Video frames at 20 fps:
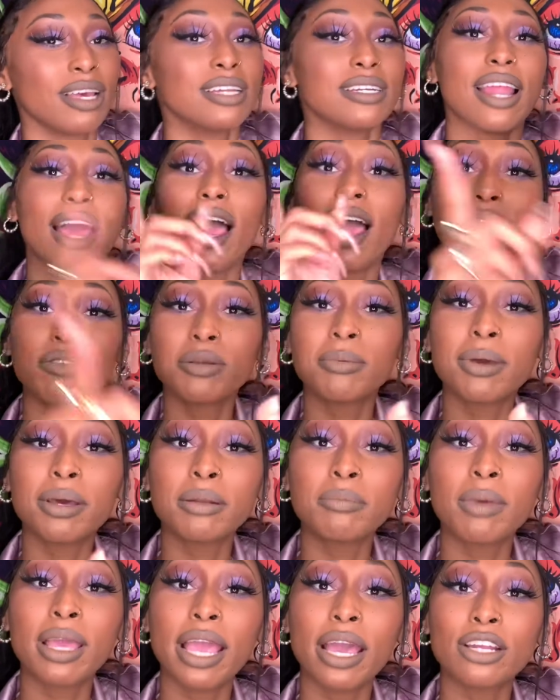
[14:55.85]
Not
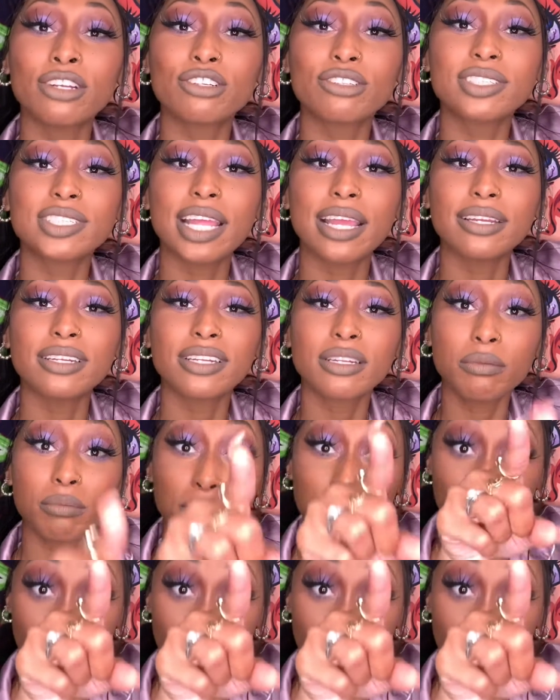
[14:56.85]
everyone may understand it,